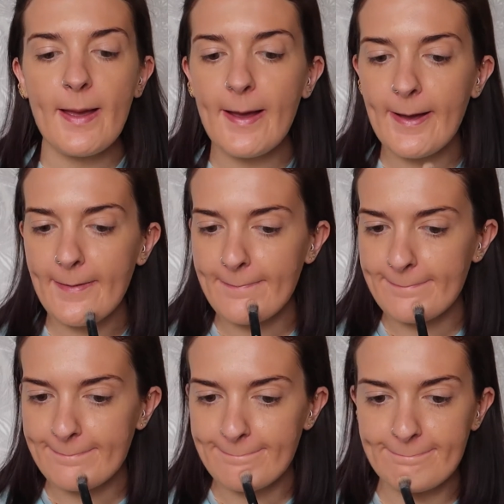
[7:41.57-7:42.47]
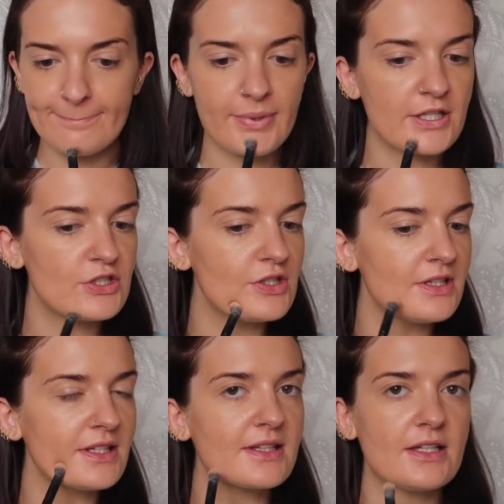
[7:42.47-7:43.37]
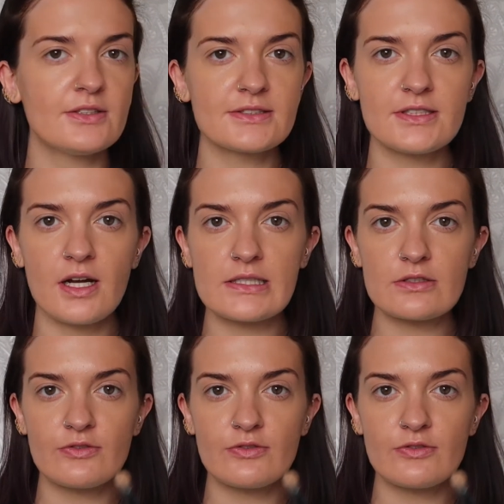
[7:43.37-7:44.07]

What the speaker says: But I do think that looks nice.